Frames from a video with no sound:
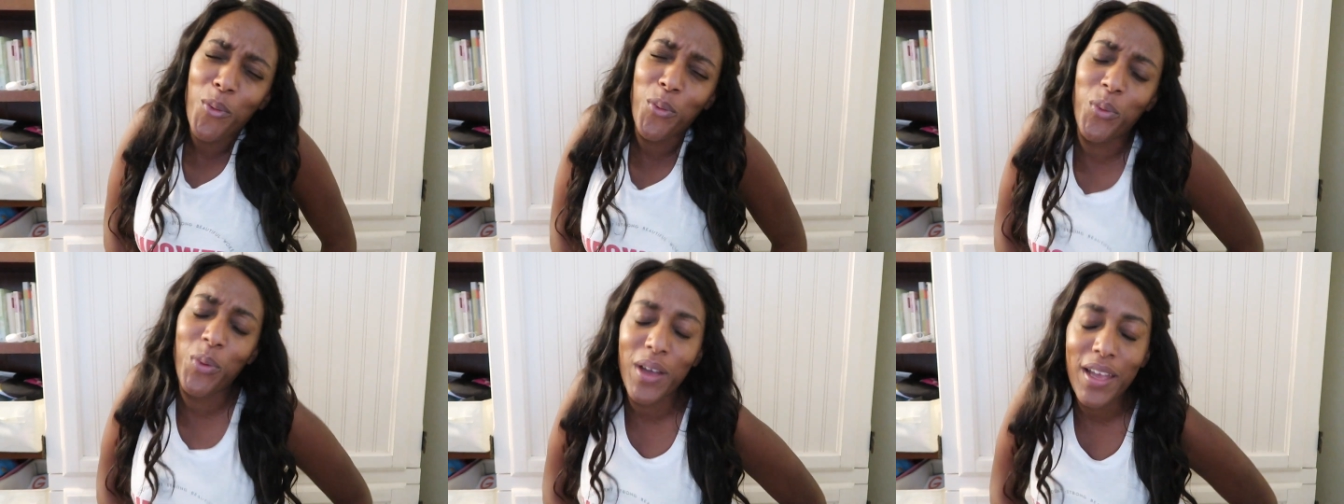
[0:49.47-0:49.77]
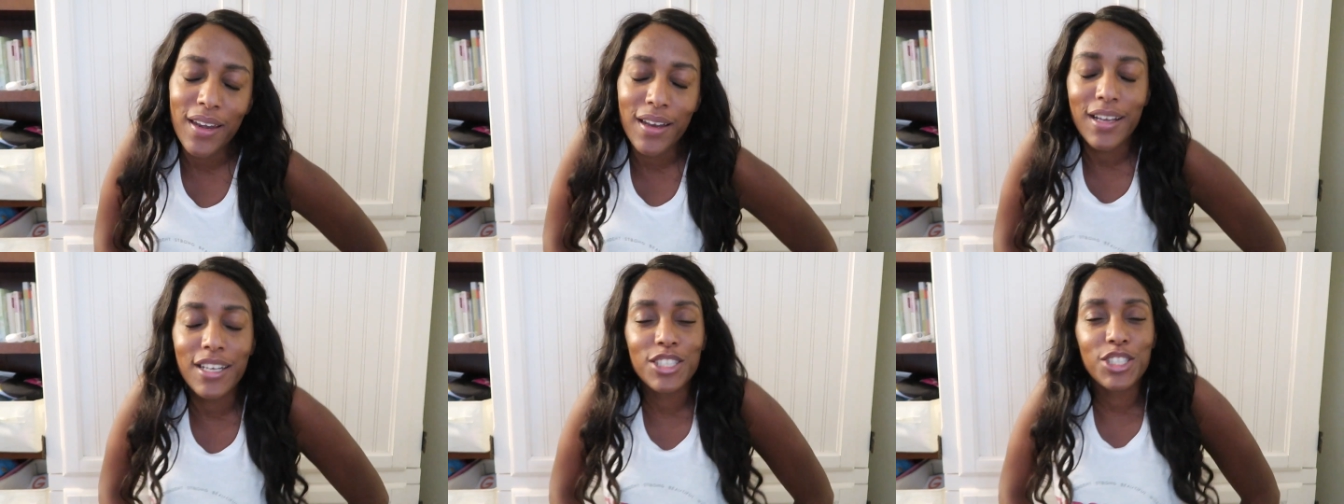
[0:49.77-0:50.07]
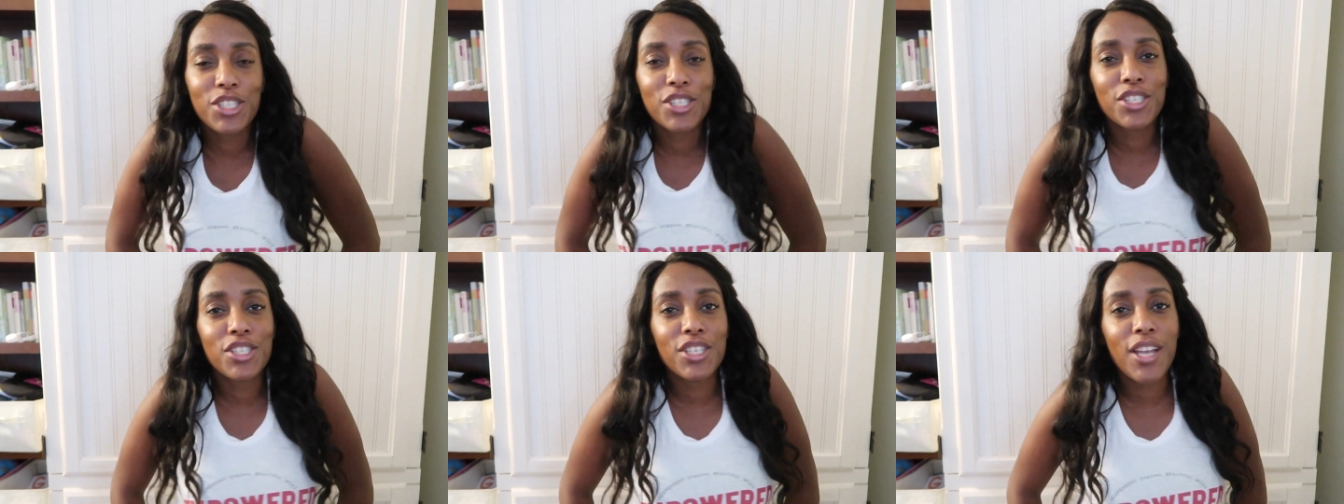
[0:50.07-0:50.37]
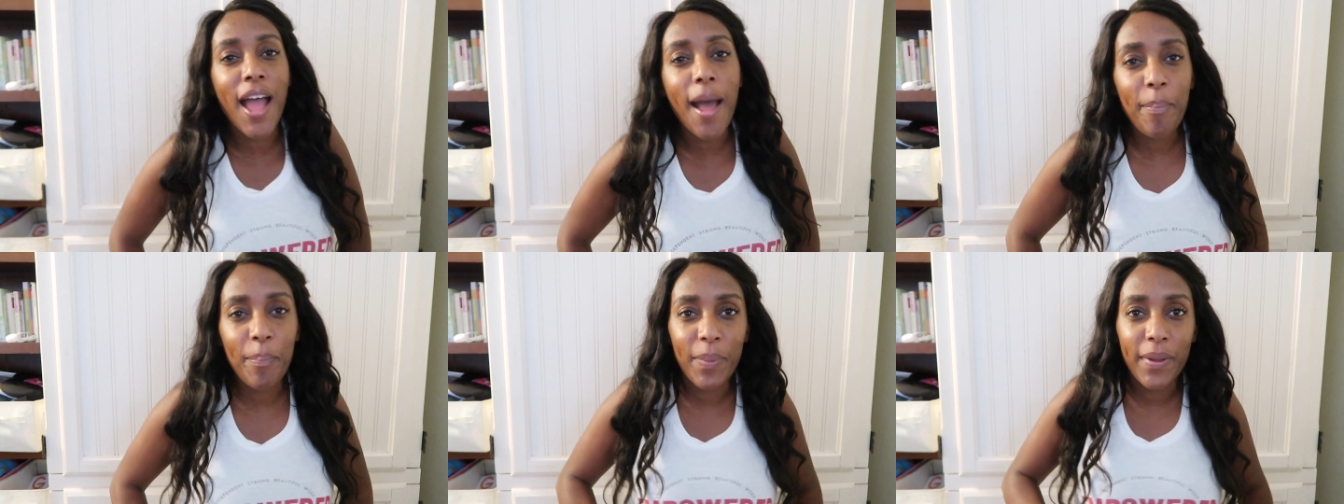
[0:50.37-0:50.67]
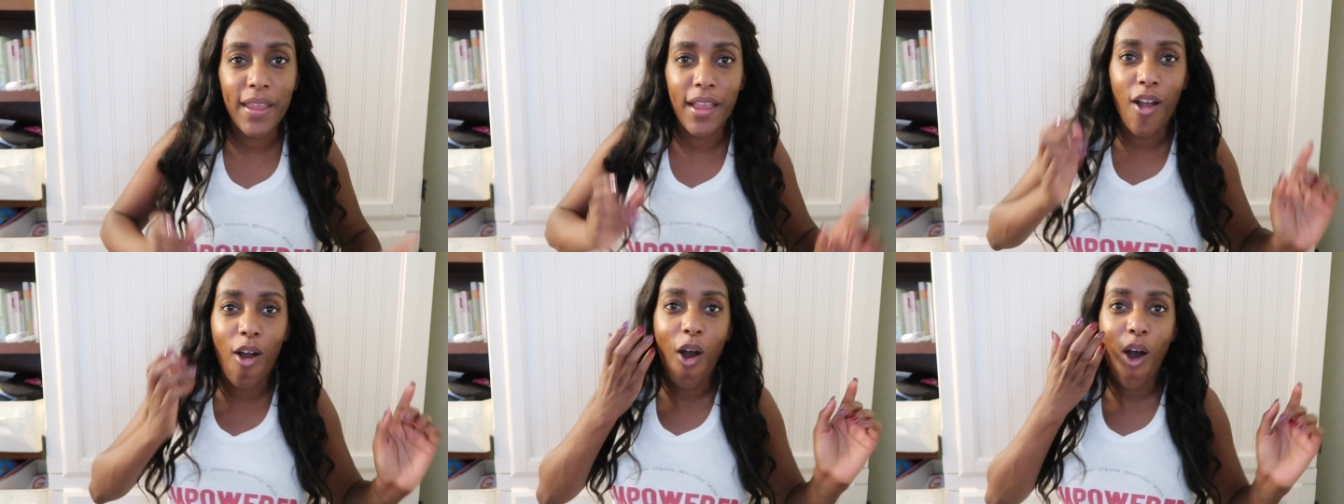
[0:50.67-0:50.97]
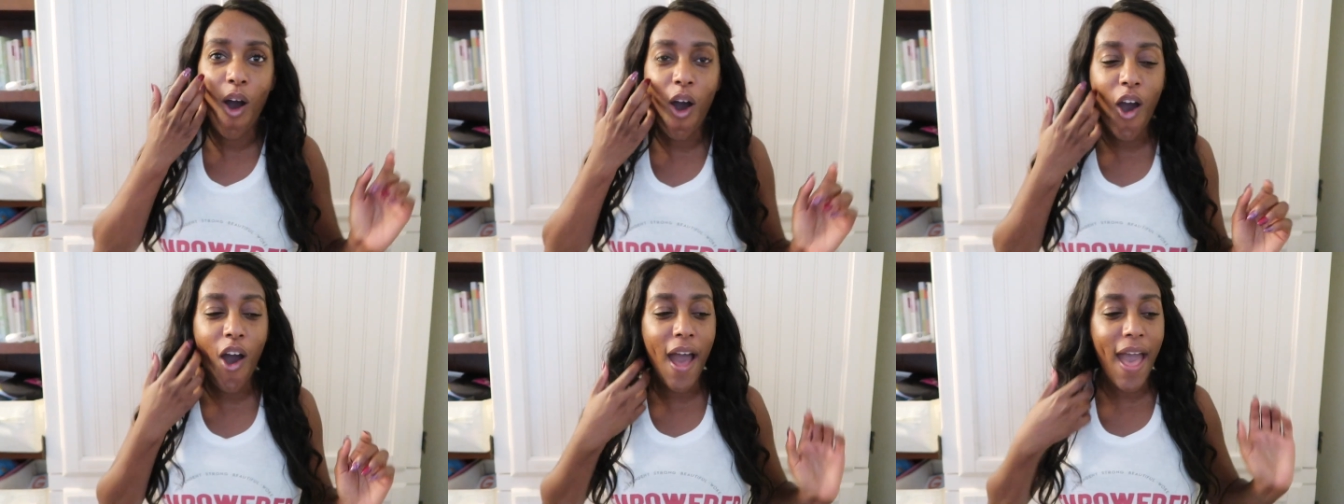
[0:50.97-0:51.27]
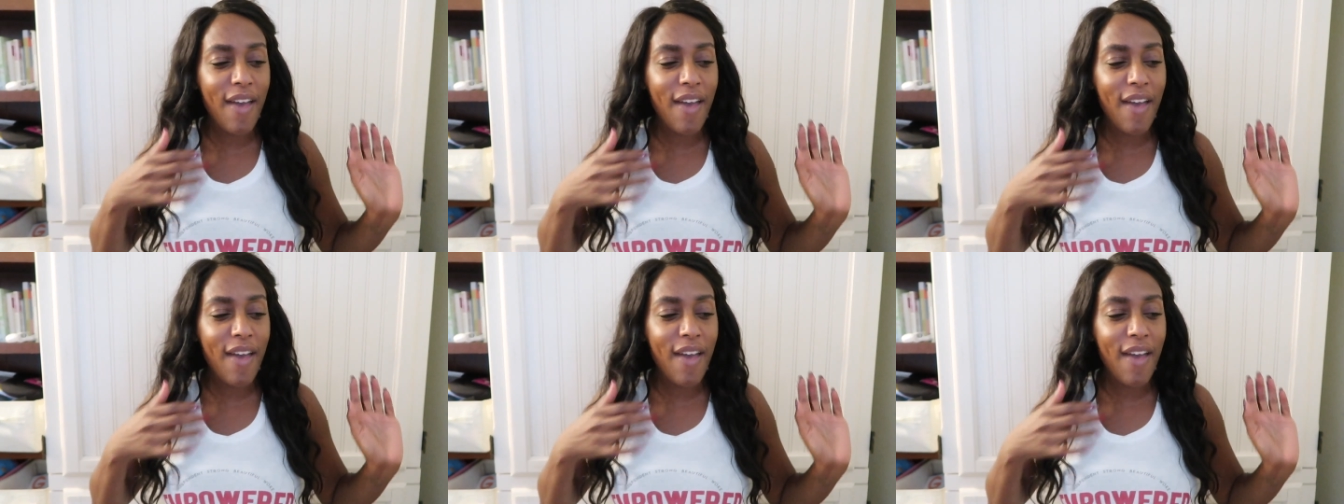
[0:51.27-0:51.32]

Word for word: with a shopping haul.